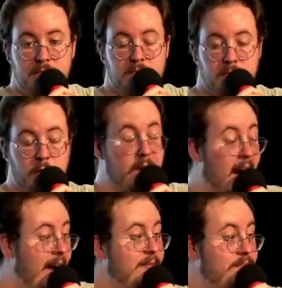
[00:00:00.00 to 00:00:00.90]
you
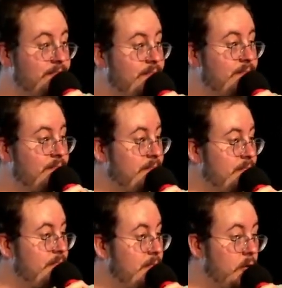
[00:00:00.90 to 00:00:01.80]
die.
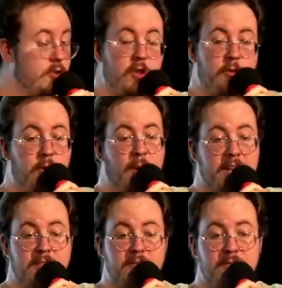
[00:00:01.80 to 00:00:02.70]
Those are the three
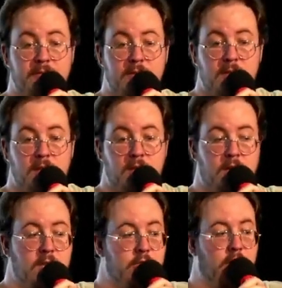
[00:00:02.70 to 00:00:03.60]
ways.
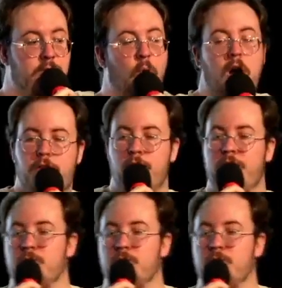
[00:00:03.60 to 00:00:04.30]
So let's walk through these